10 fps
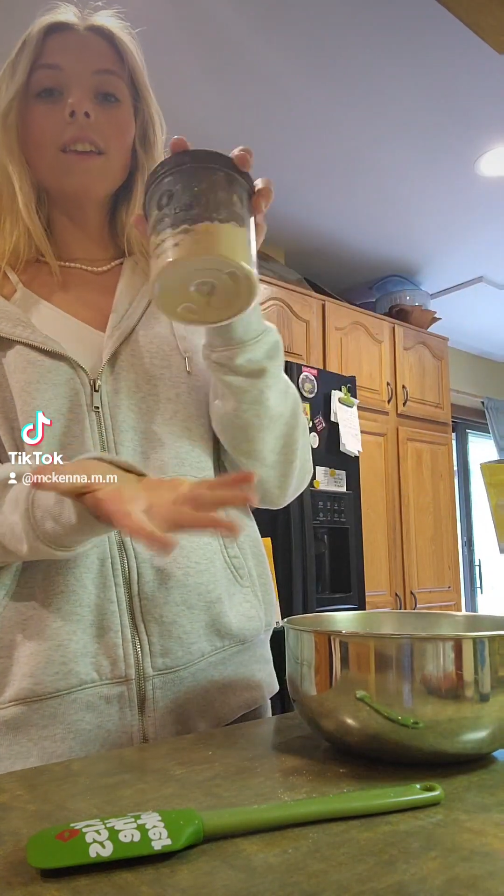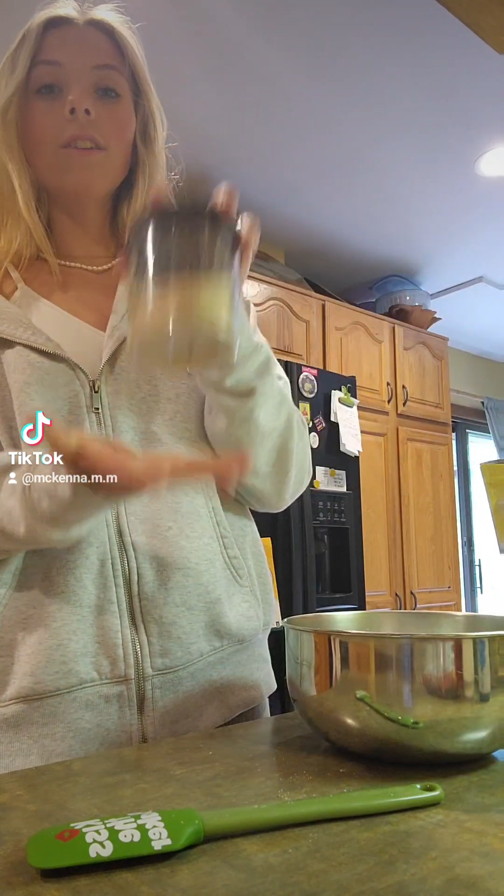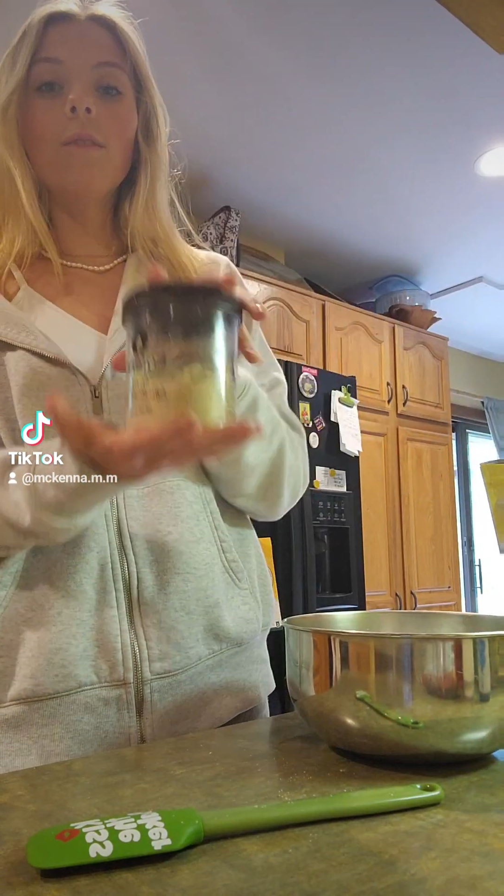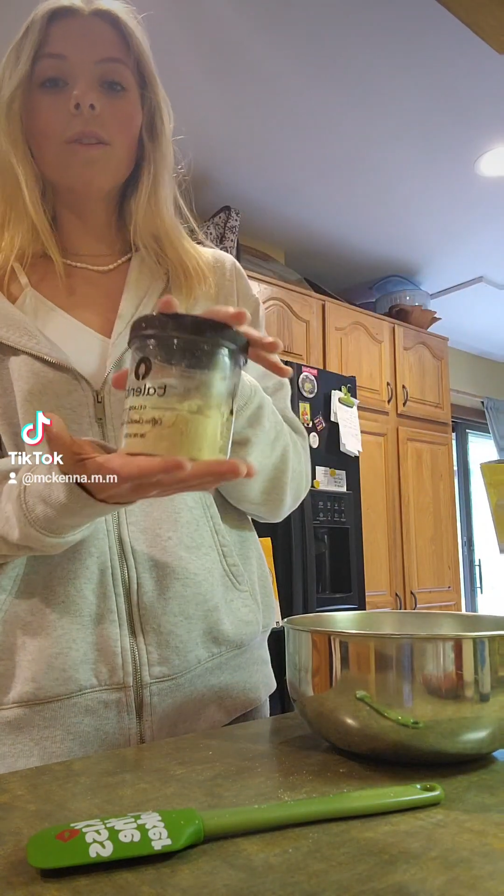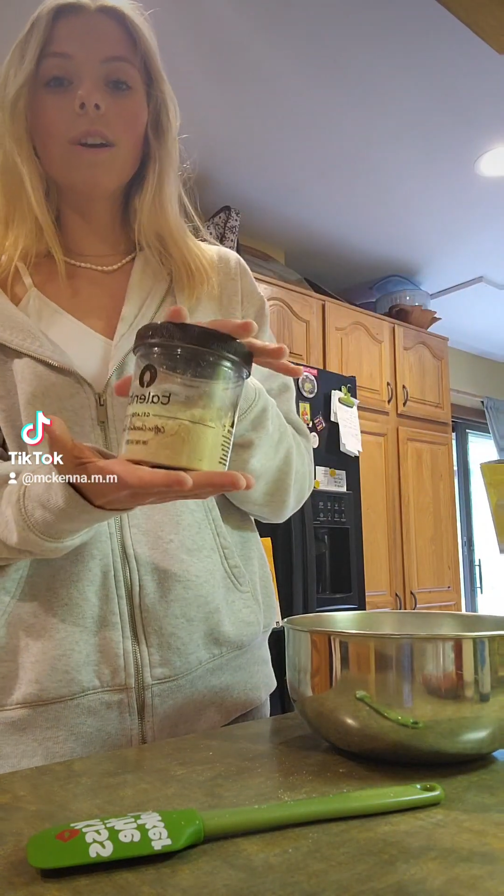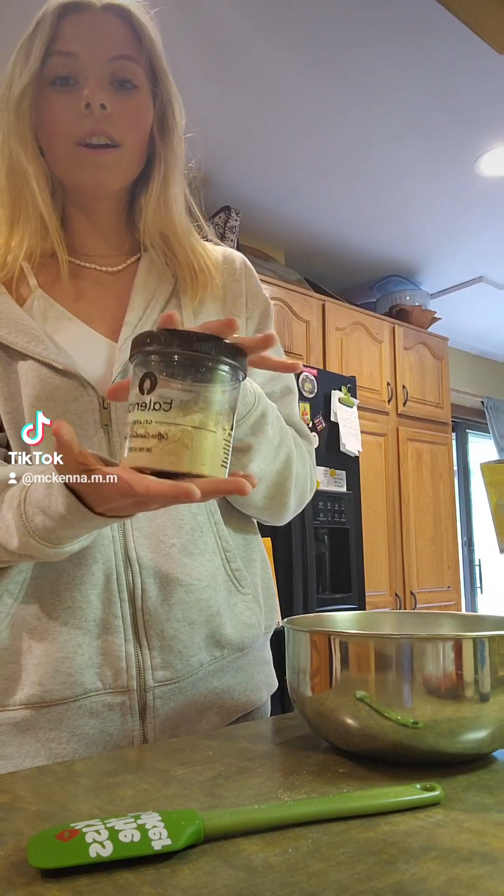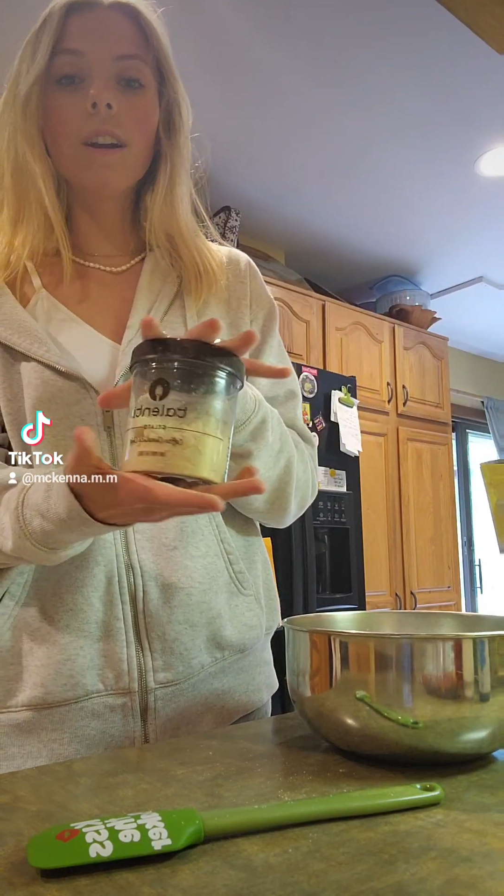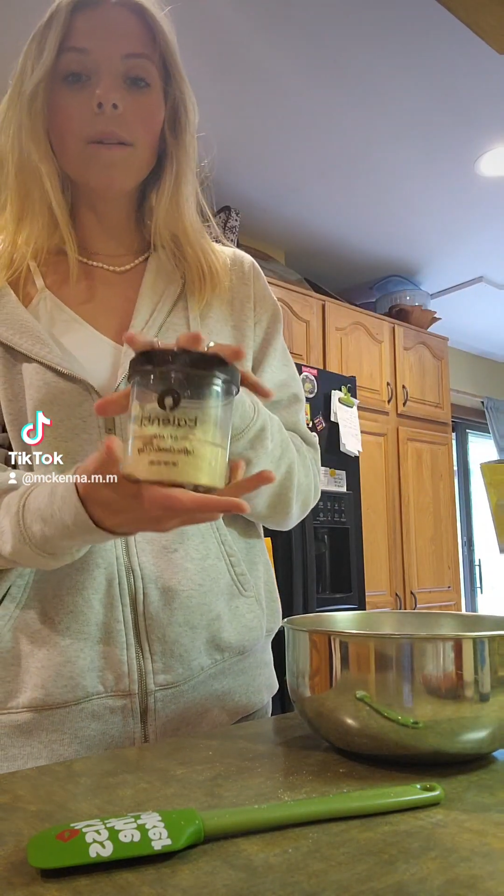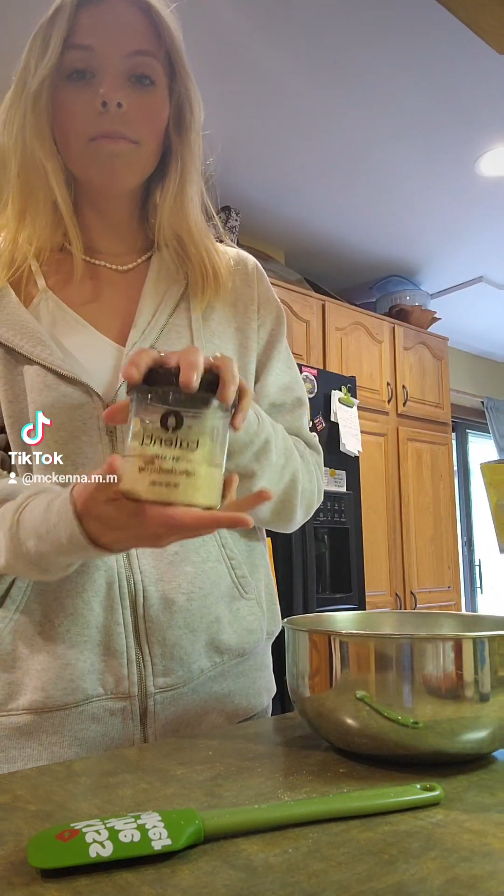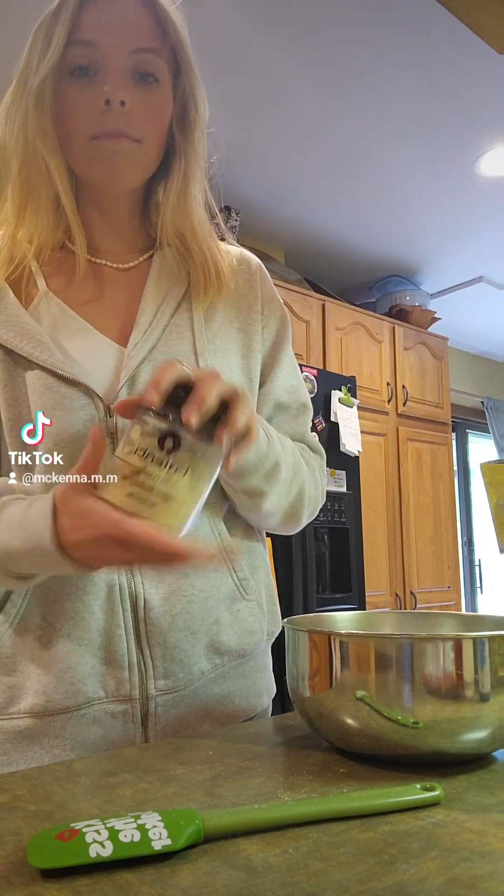
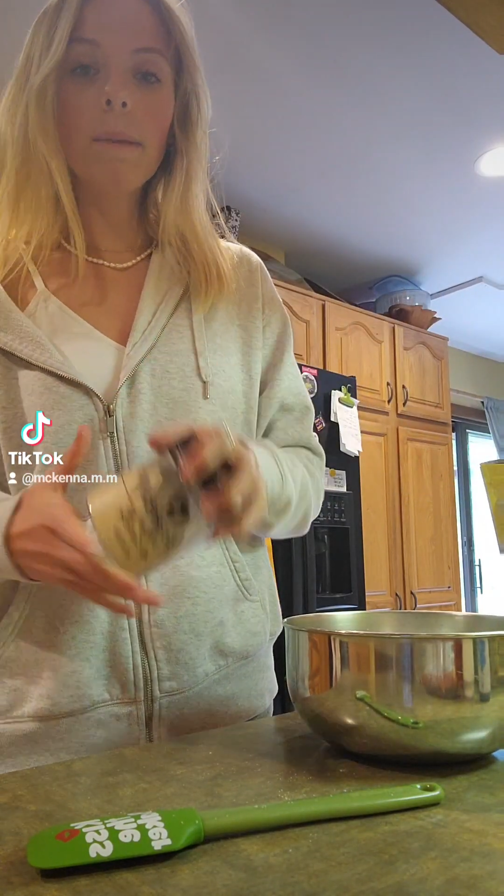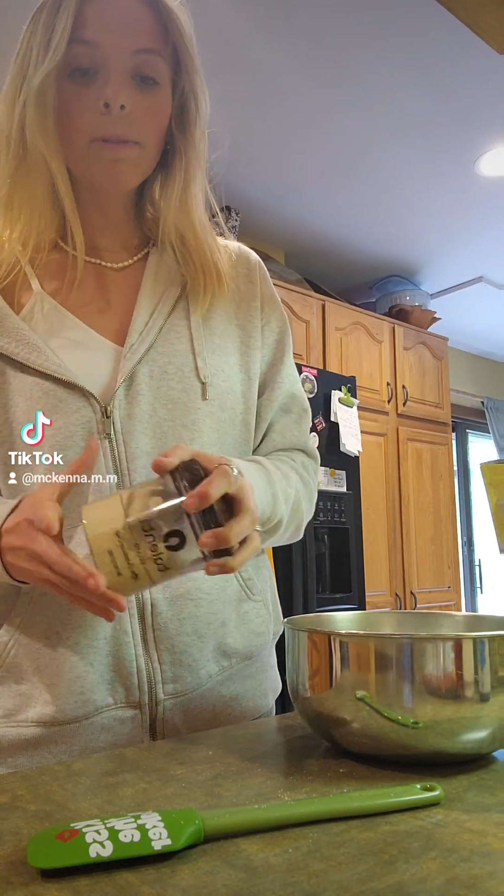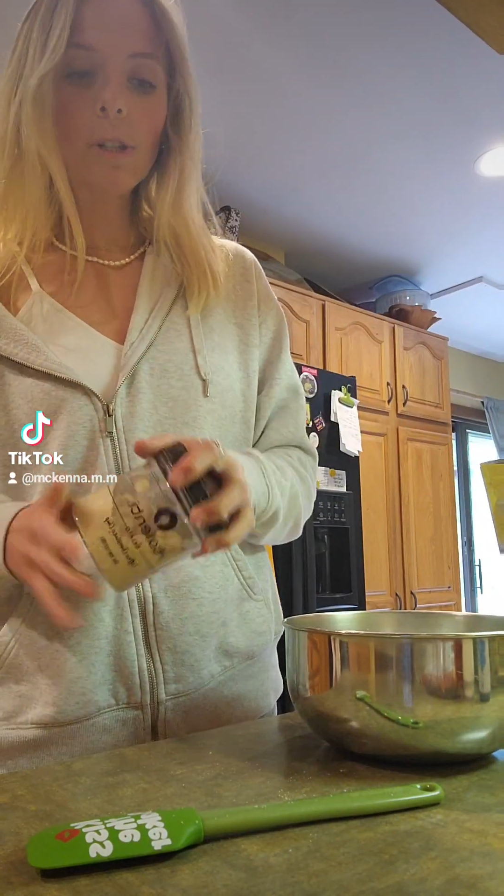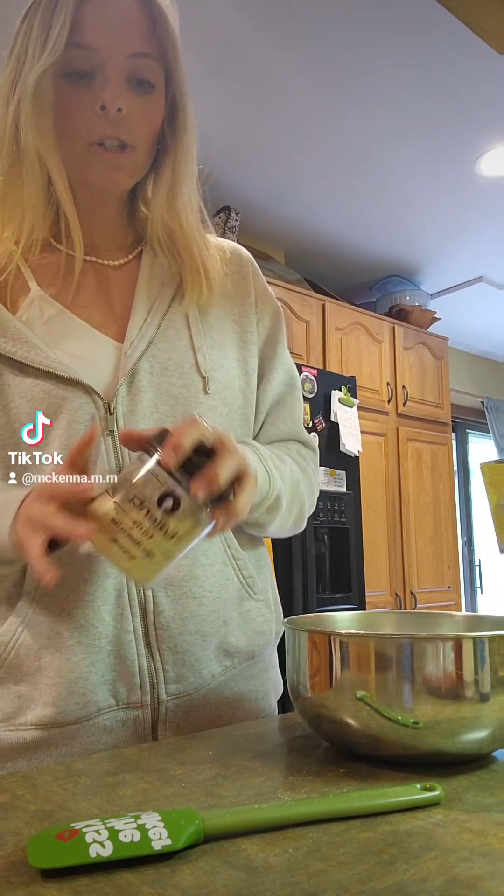your maple